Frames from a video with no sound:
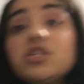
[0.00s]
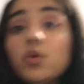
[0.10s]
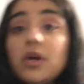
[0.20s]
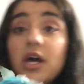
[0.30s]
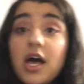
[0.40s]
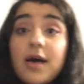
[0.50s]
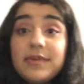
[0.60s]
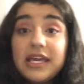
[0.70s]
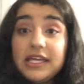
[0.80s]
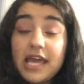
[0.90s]
So come
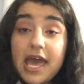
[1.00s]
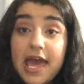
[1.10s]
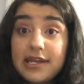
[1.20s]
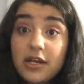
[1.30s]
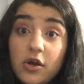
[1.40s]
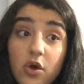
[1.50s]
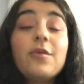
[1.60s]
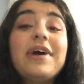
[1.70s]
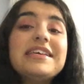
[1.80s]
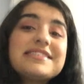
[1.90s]
and get it
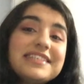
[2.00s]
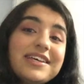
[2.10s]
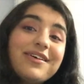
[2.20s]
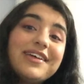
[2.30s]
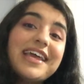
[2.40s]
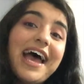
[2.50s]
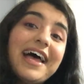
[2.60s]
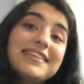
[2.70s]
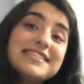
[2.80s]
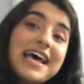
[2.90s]
while you still
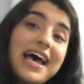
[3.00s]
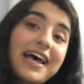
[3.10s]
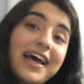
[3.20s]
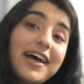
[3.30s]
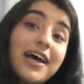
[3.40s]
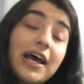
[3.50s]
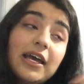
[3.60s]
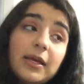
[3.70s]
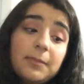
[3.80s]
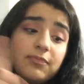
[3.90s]
got
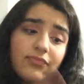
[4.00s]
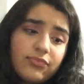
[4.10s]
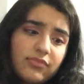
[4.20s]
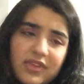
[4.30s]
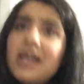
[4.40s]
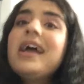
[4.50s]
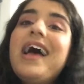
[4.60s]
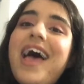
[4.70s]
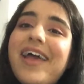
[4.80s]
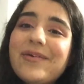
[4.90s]
time.
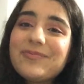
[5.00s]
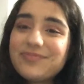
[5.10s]
Hey!